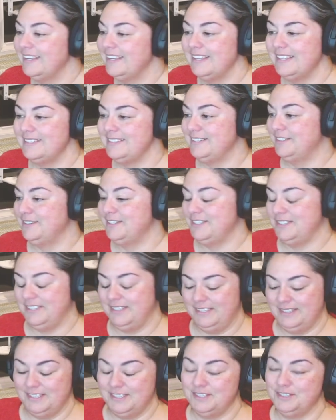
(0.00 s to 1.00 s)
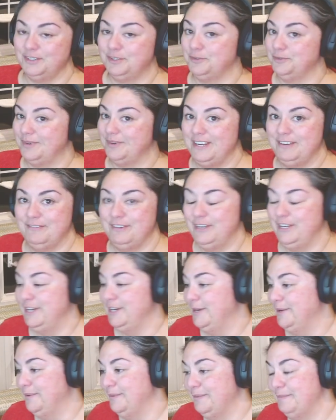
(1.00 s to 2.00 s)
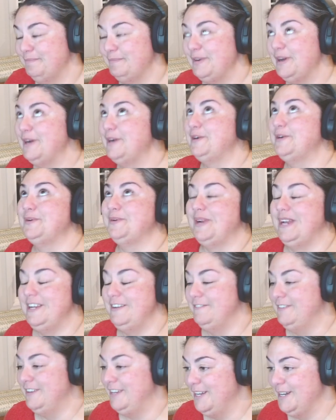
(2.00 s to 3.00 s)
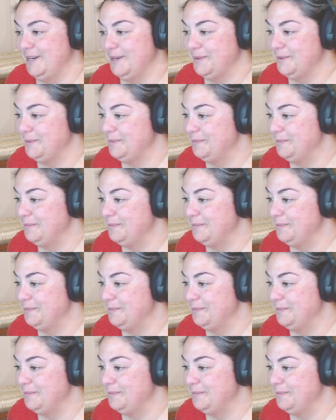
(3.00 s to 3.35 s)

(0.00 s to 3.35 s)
Seriously, this is a great video. A great video.